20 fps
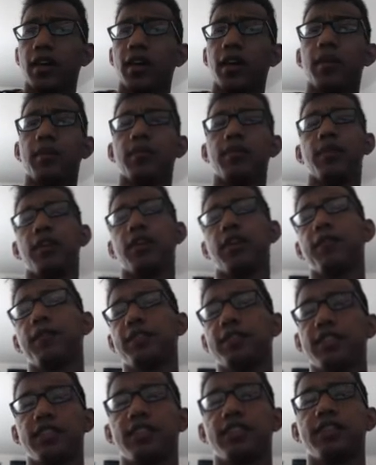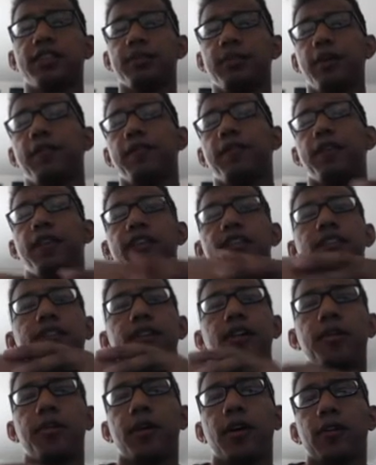The difference is Melfi is a
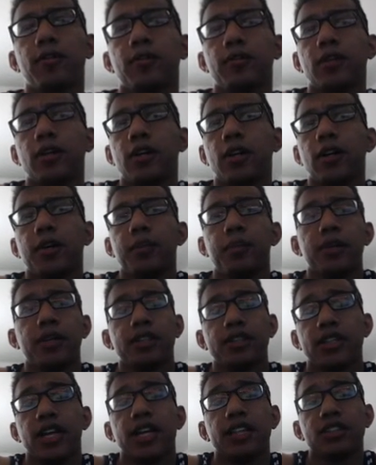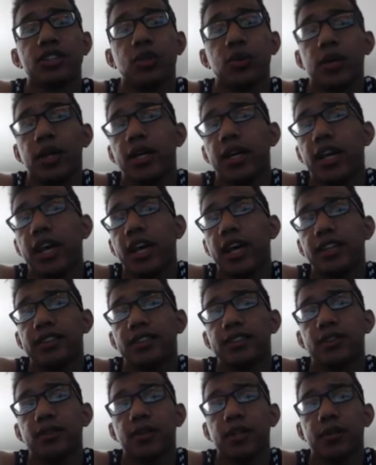very powerful card because it has quick cast,
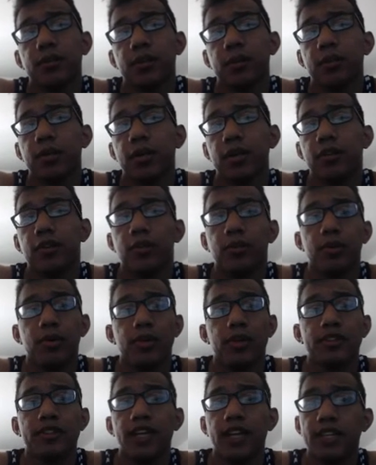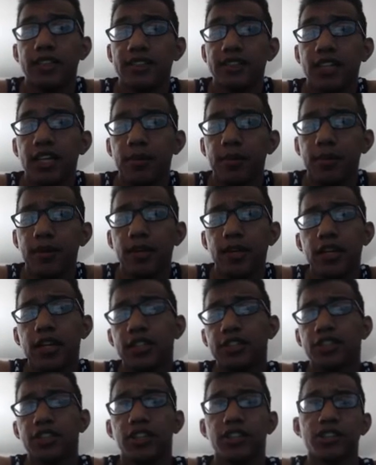so it can be played on your opponent's end step.
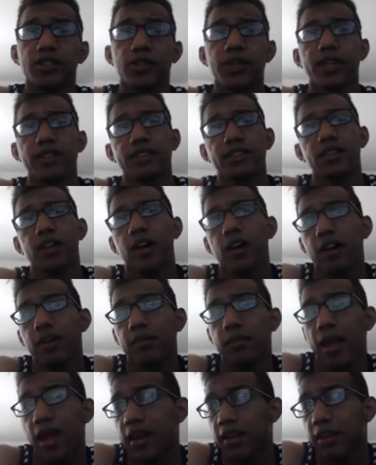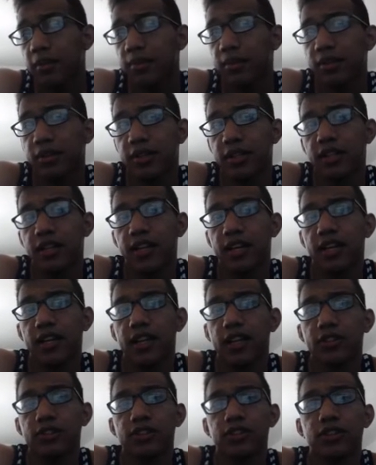She also has an automatic ability that
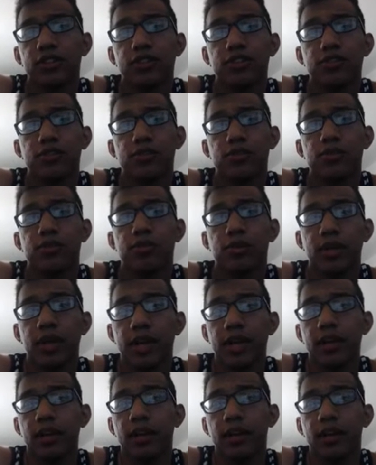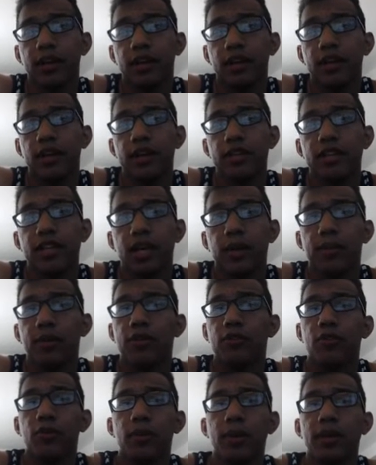allows her to blank damage
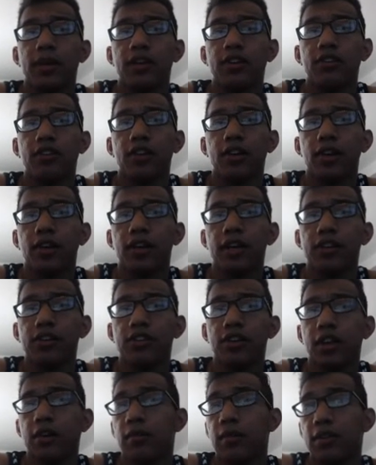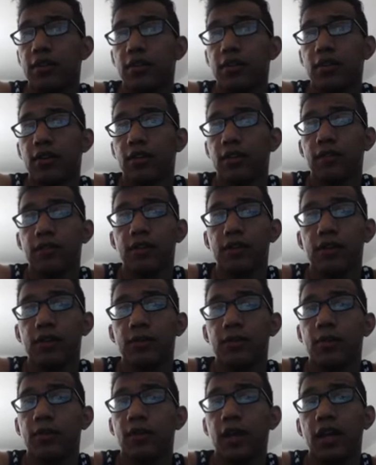from any target J resonator on the field,
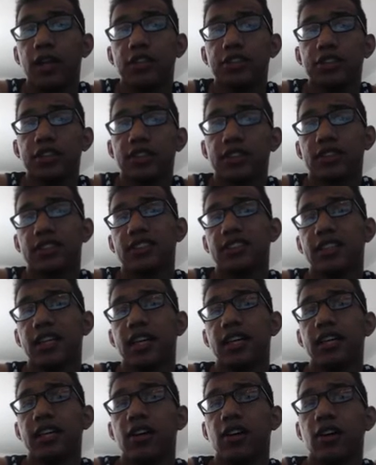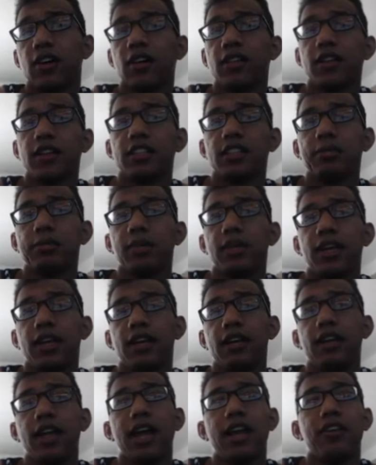provided she is the second card that is
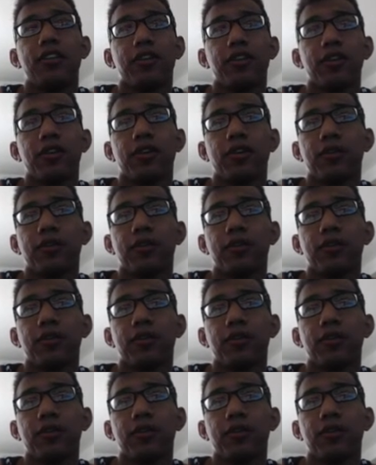played that turn.